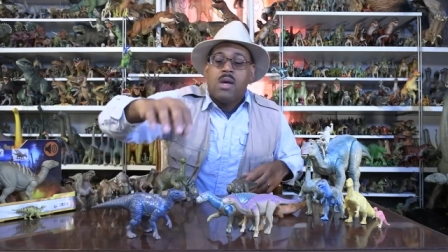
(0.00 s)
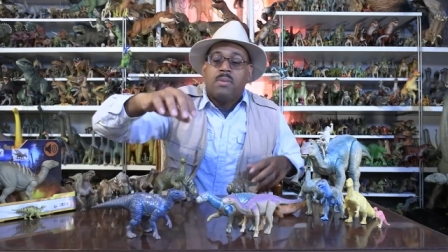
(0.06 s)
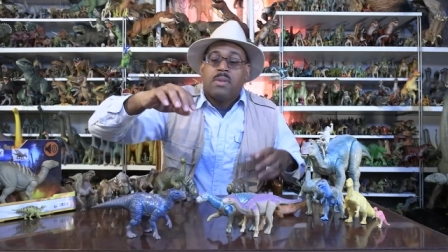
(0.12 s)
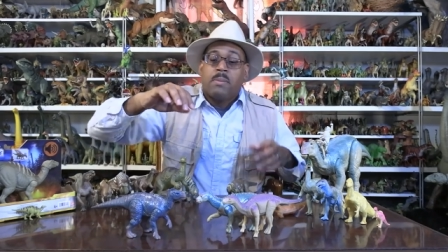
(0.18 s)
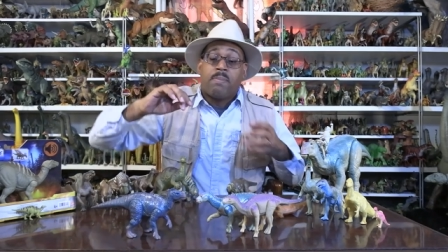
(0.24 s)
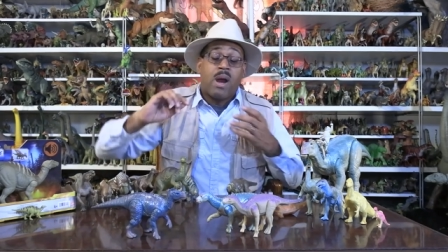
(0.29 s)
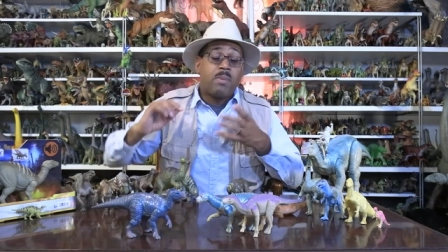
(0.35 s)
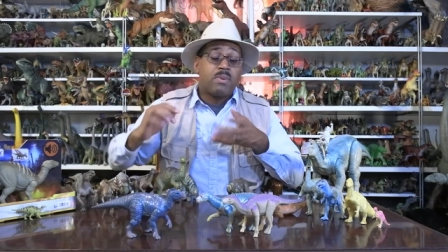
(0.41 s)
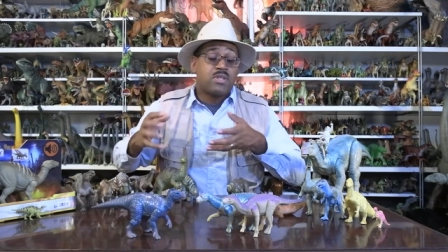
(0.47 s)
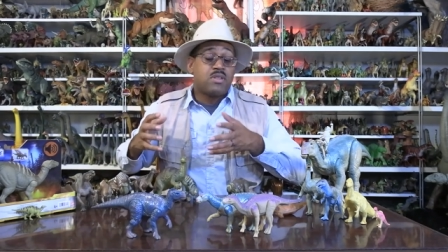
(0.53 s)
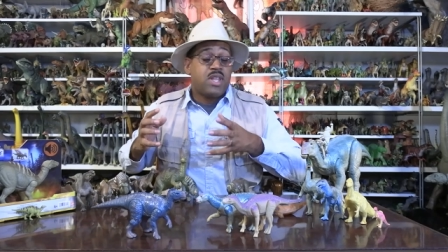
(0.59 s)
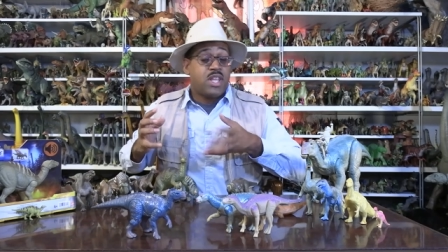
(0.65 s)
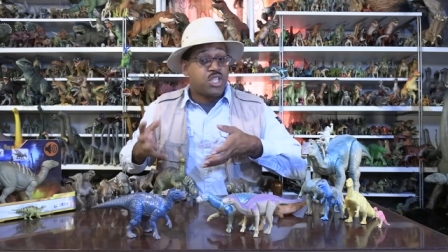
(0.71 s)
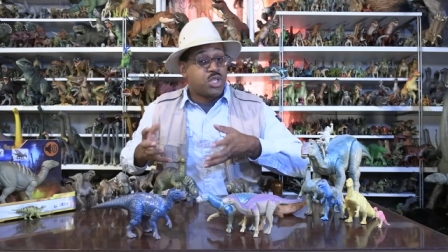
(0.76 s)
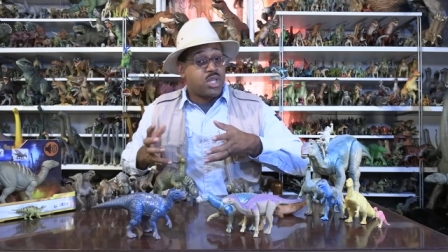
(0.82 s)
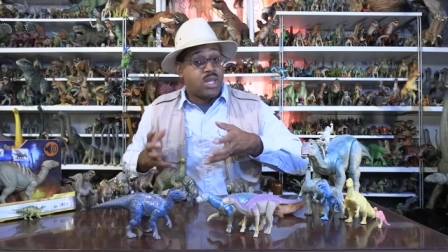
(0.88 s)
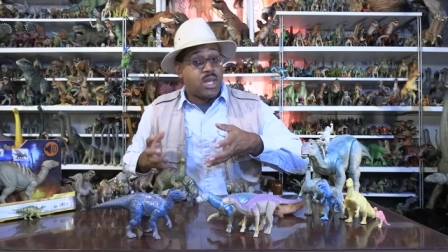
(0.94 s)
The purpose
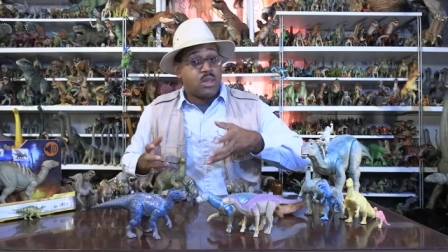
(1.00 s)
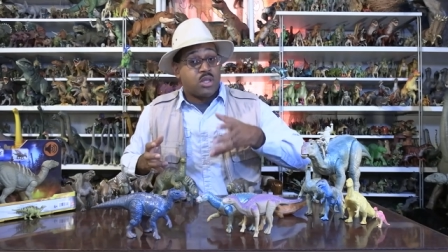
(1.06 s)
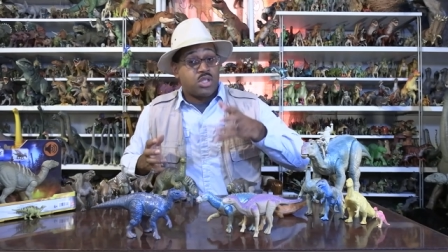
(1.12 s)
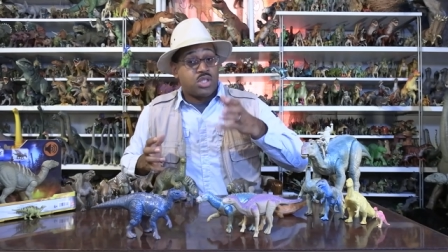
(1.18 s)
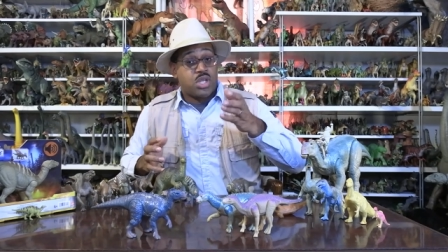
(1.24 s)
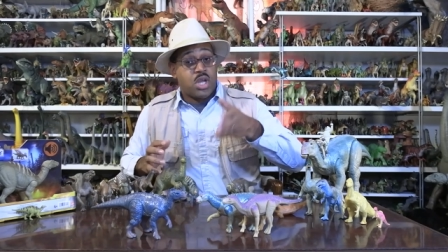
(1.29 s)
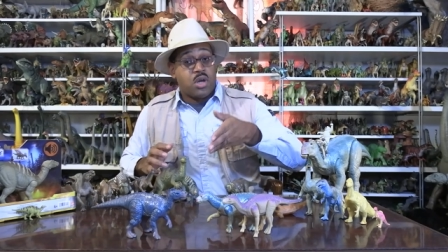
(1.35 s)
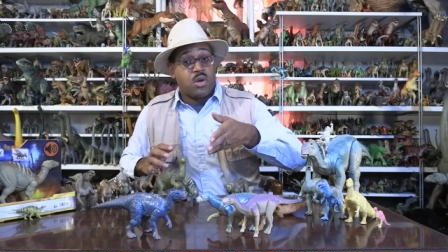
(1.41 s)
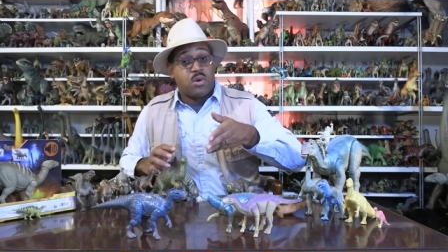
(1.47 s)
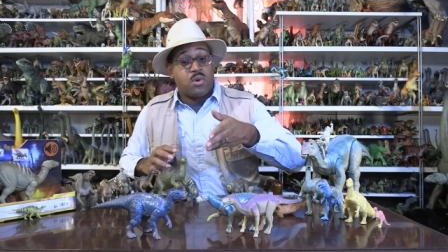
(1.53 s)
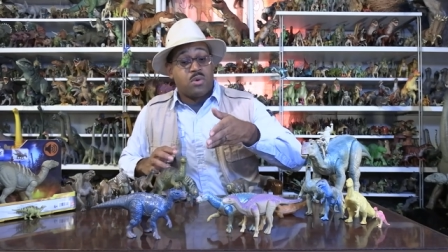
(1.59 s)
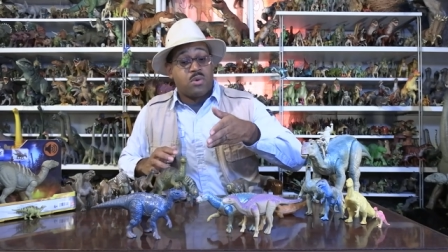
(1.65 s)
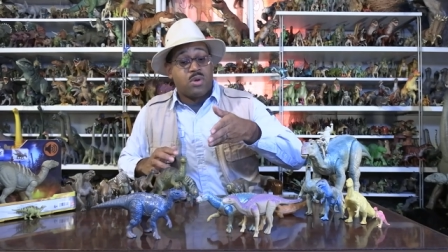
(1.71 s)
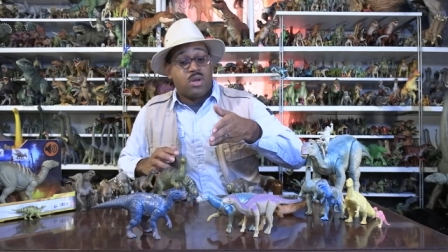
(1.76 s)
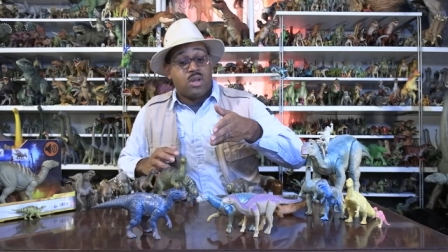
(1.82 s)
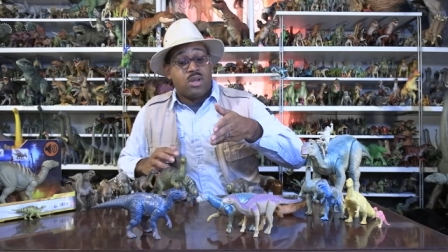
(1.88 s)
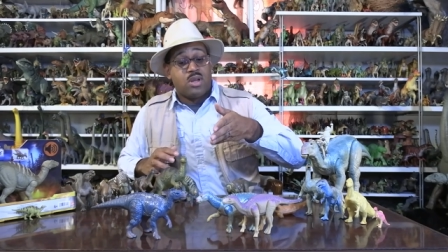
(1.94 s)
initially is to show
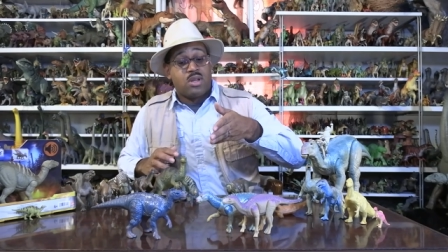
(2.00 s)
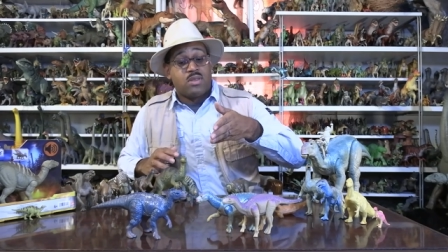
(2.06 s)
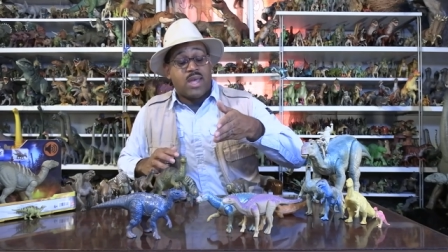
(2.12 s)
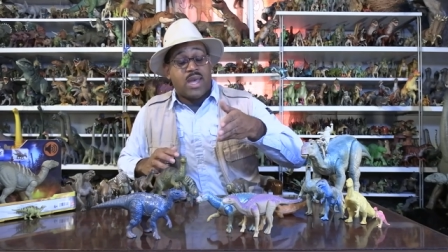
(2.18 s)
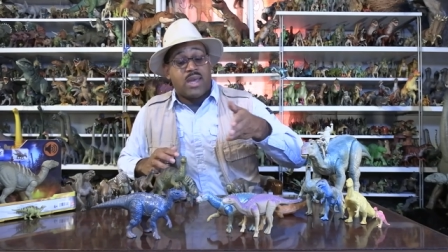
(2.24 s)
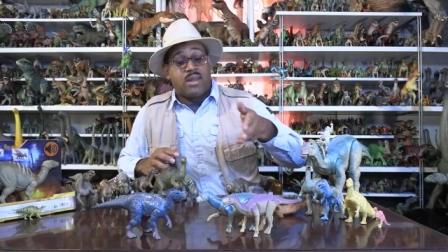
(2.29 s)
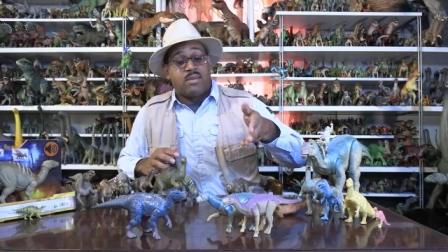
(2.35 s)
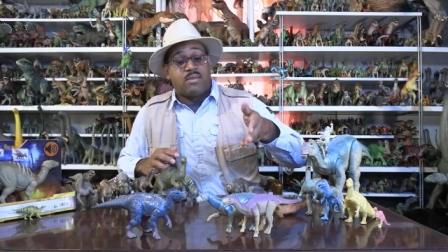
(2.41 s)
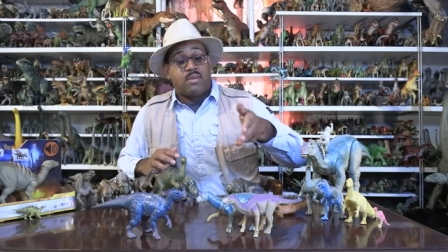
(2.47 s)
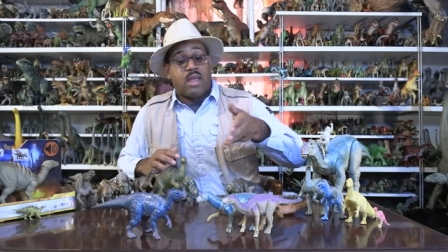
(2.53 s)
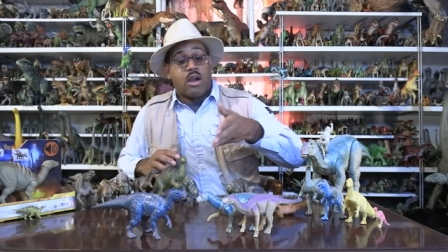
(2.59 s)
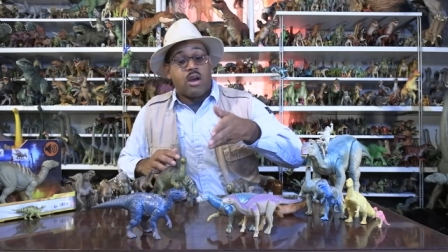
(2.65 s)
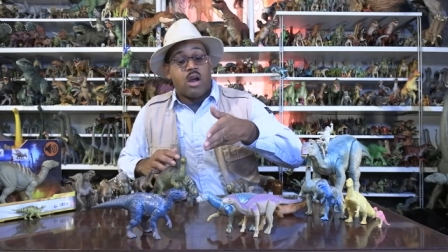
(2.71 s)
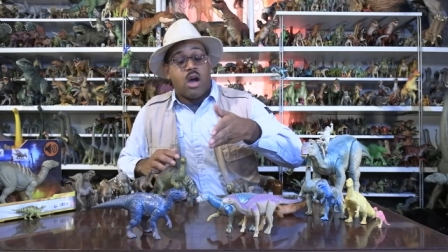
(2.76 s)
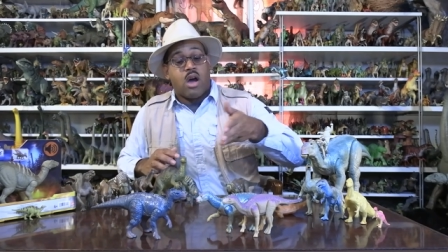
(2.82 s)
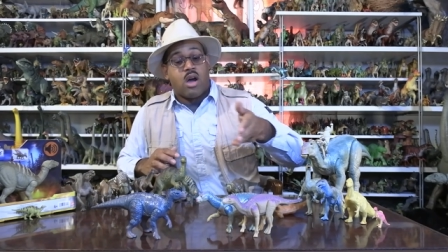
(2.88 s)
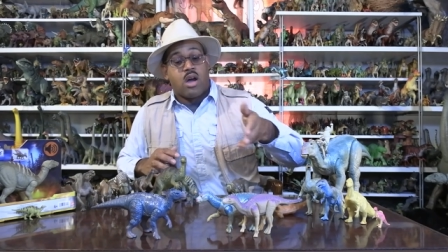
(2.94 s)
that
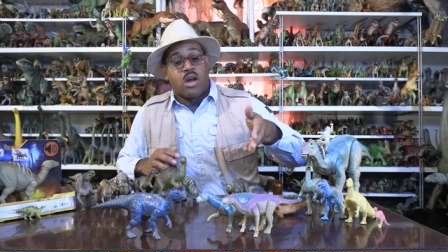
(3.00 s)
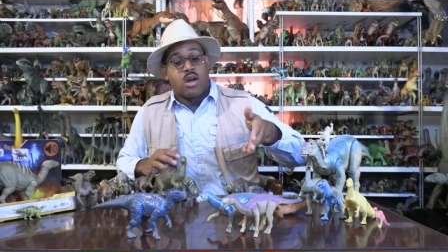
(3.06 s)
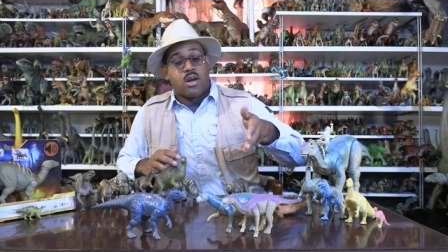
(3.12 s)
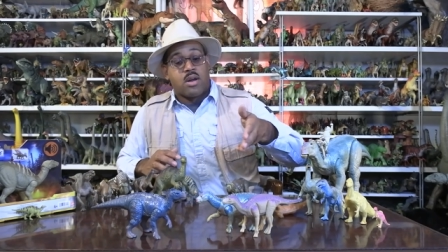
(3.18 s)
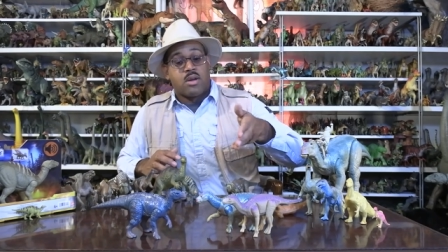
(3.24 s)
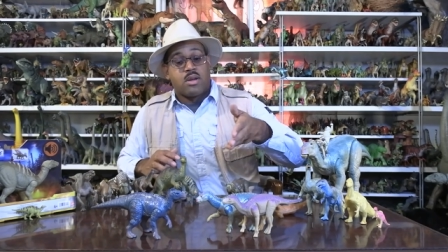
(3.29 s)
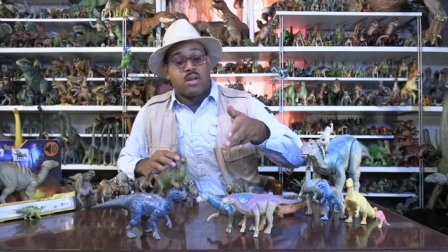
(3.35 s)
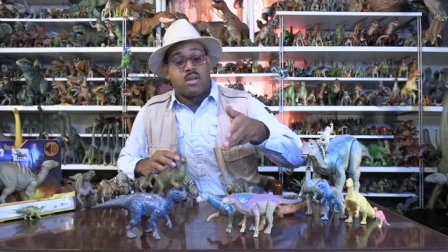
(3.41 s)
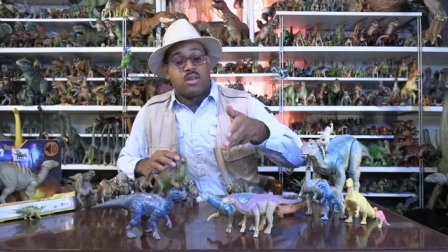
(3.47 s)
there are